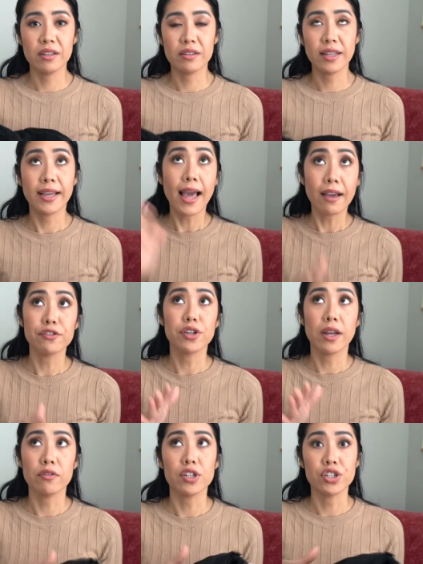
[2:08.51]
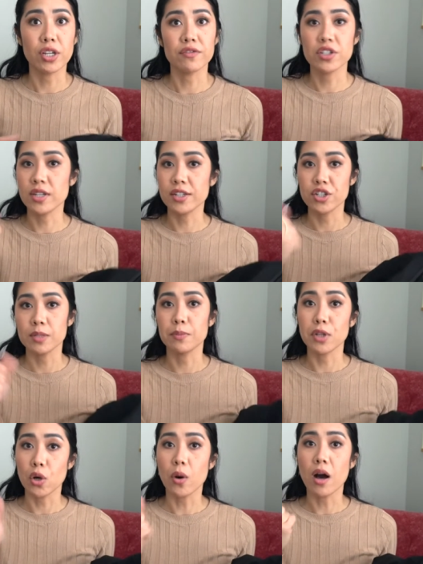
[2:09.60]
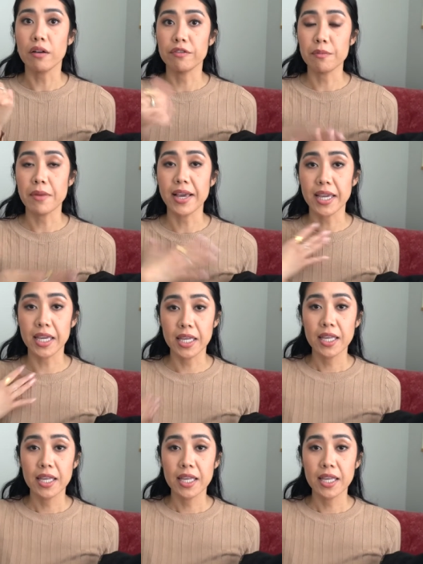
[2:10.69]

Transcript: like after every shift is I just blow off my,